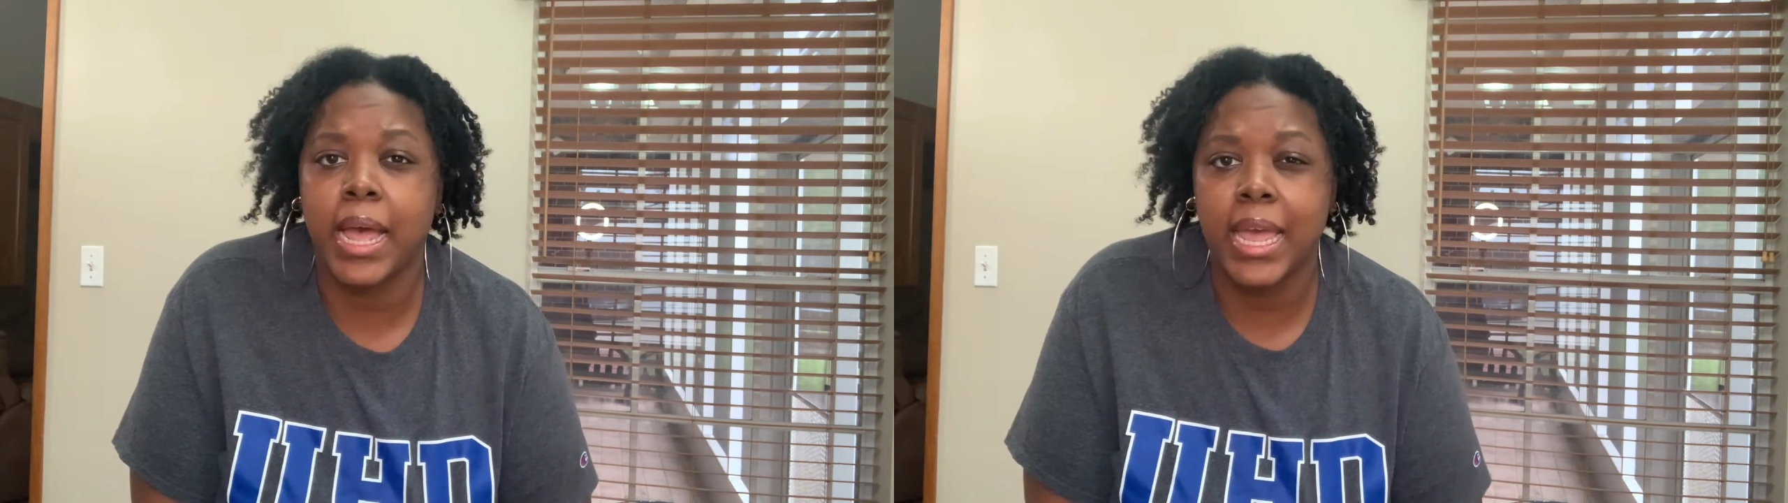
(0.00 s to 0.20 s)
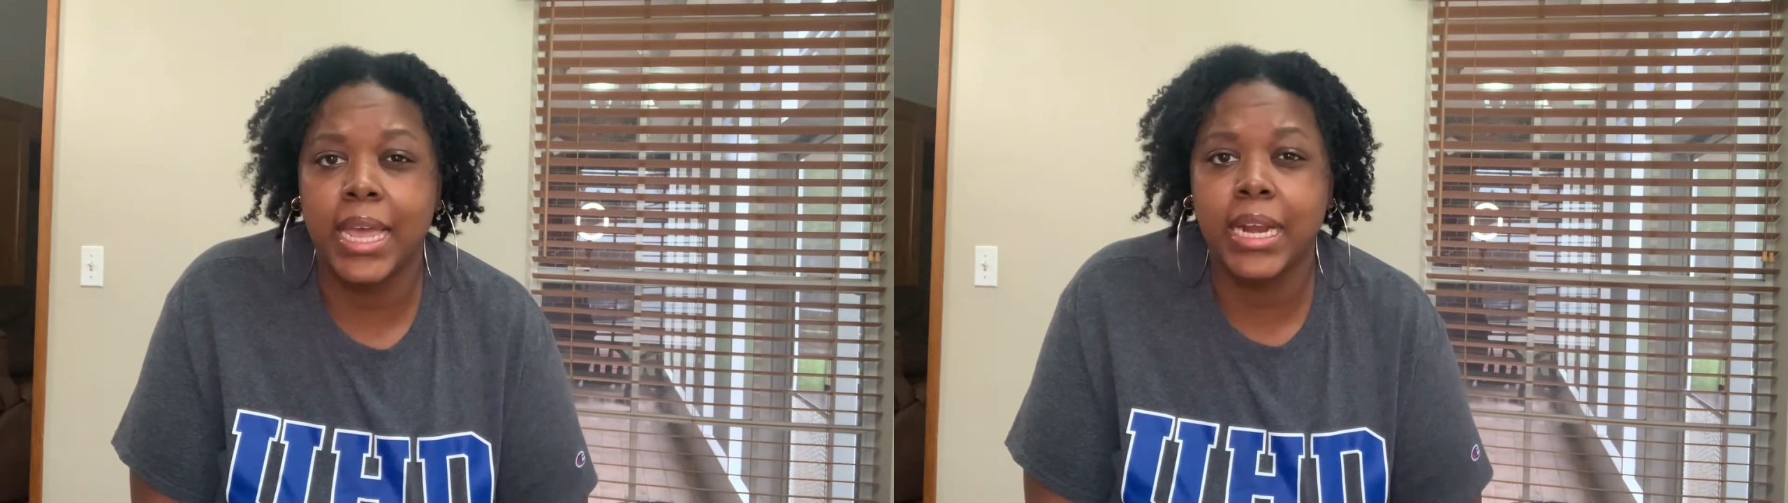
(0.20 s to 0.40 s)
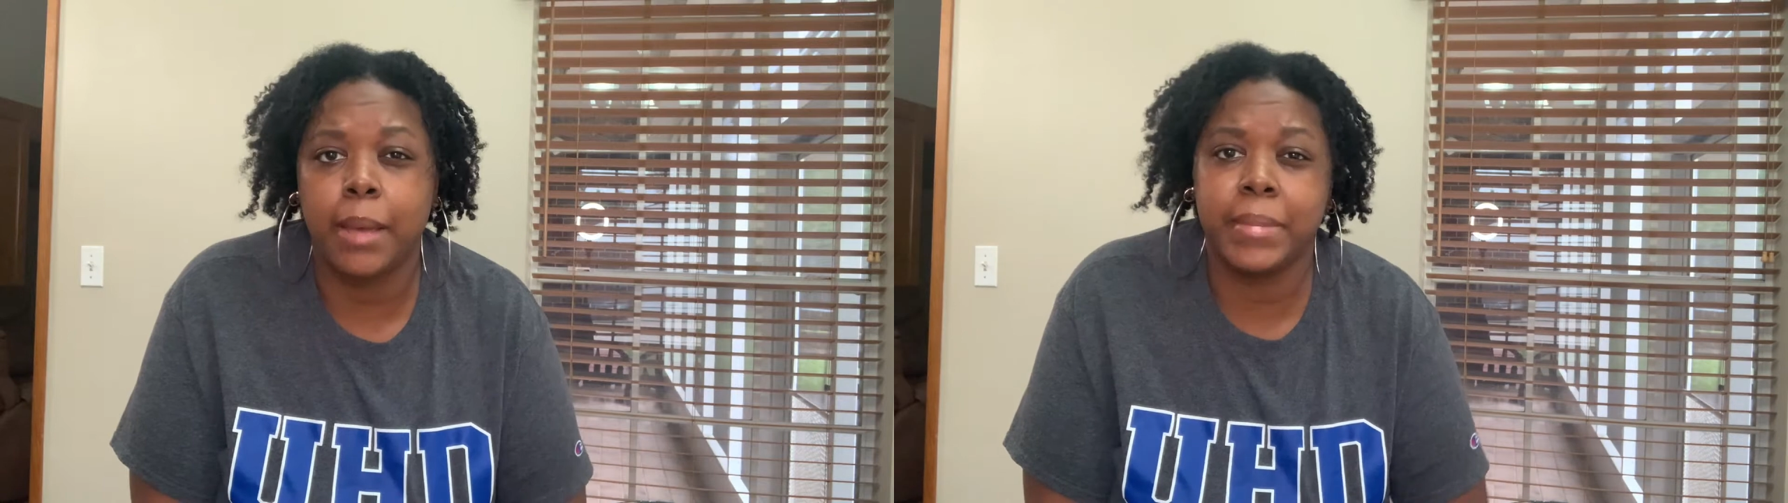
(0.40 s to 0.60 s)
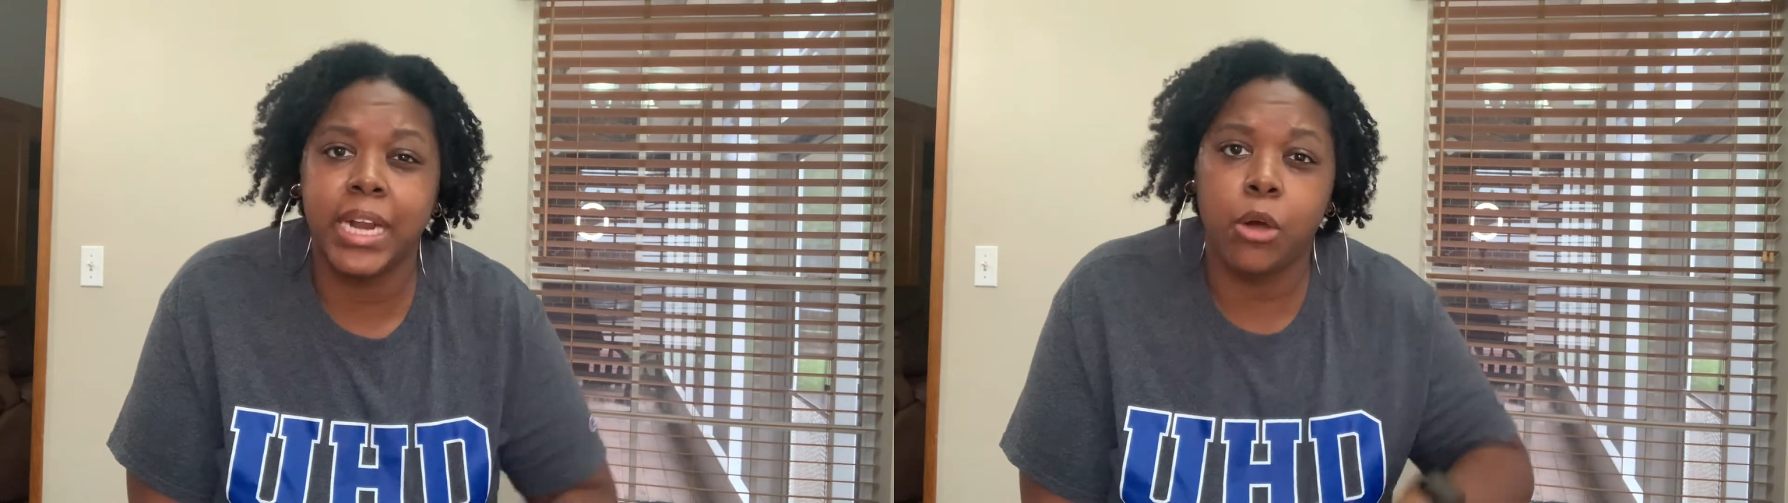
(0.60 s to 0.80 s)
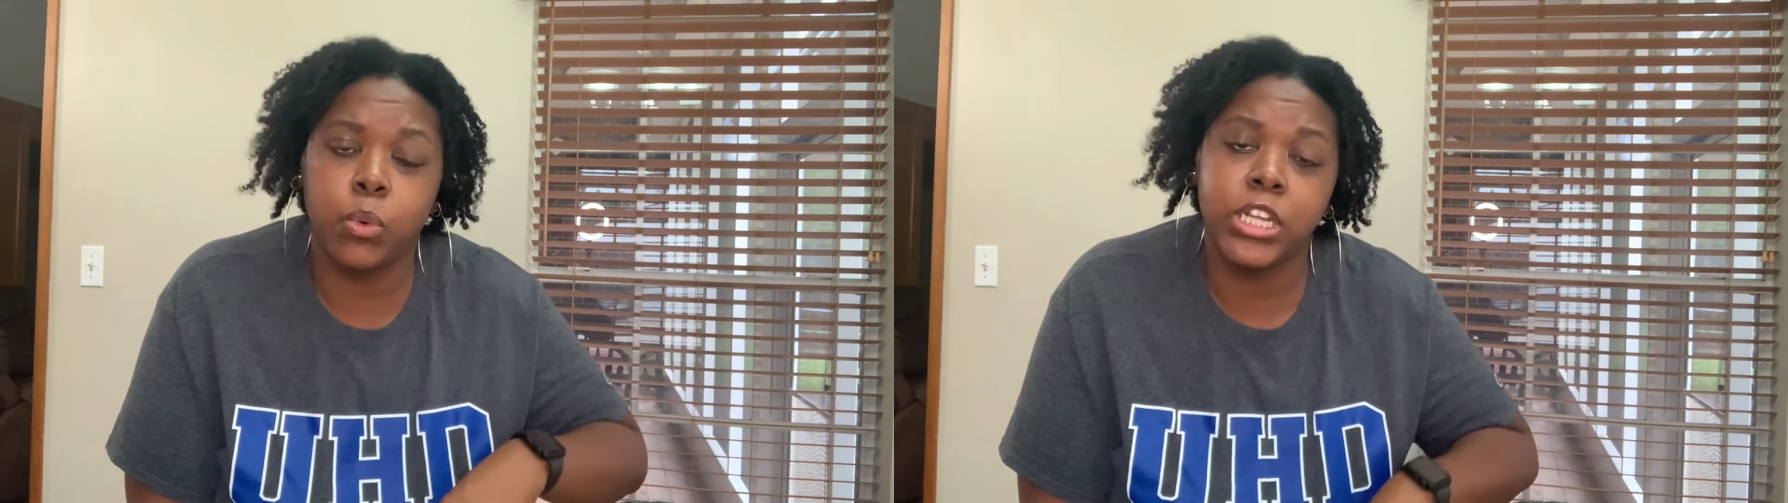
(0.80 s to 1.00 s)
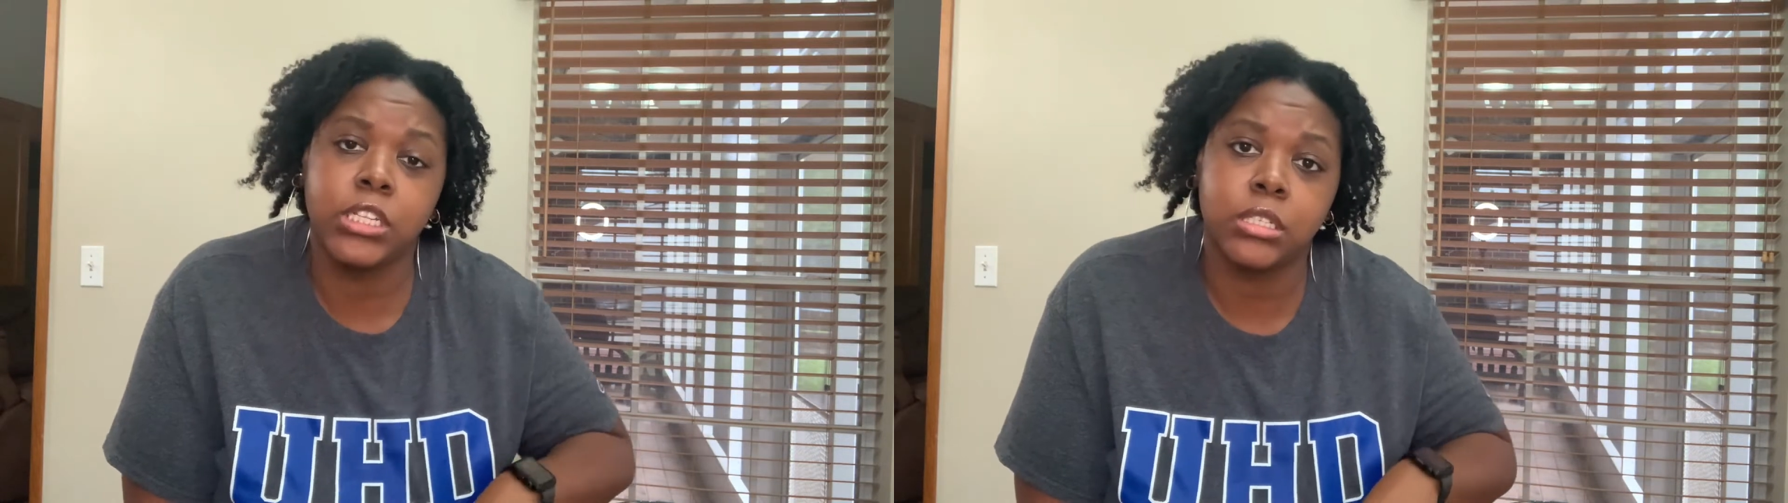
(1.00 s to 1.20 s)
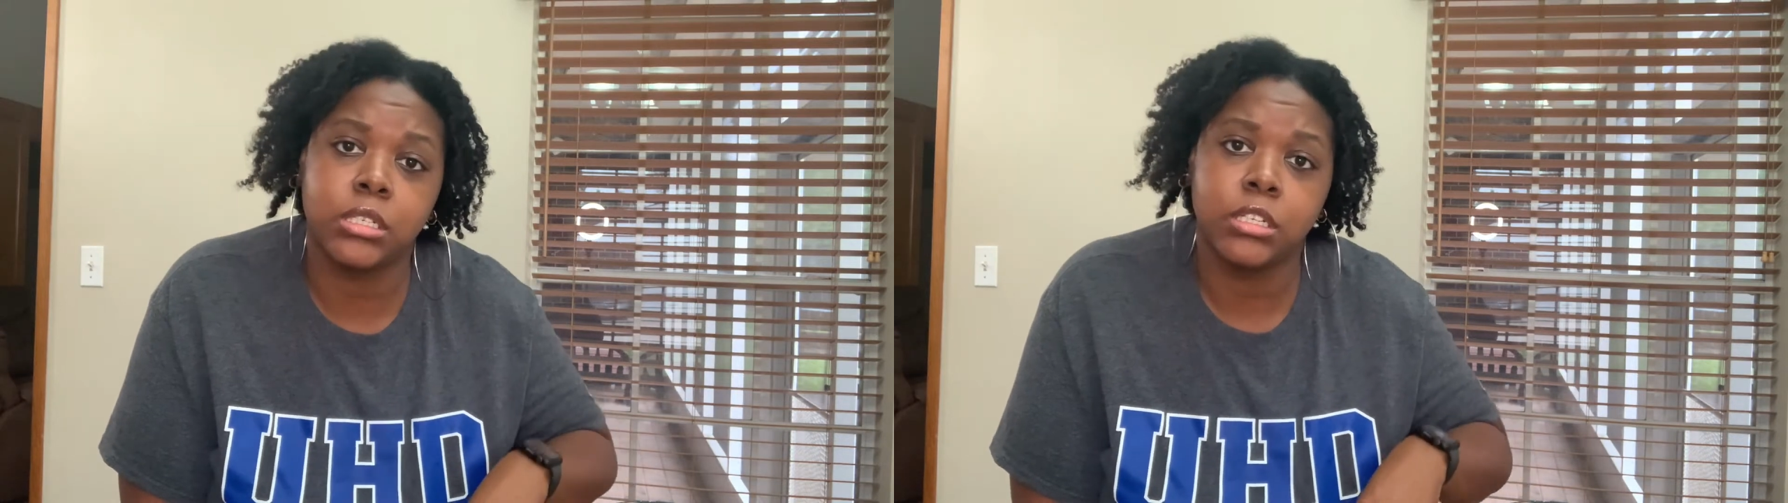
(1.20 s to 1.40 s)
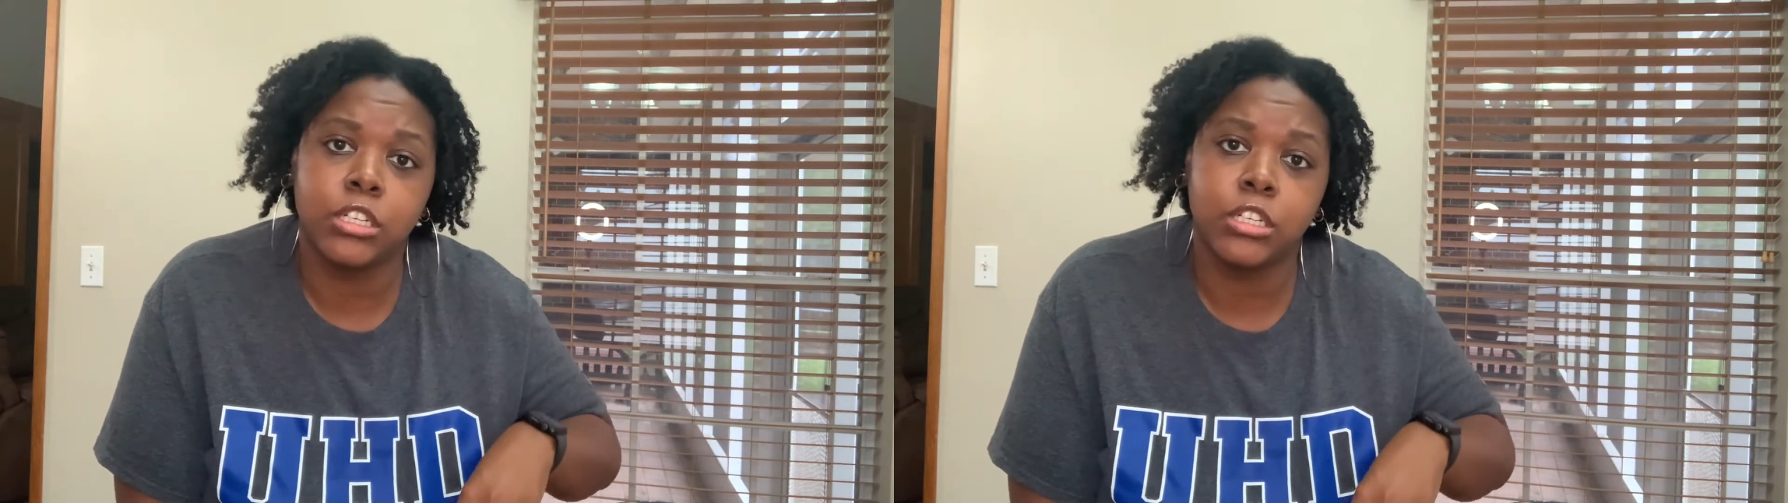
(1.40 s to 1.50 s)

hand, I mean I went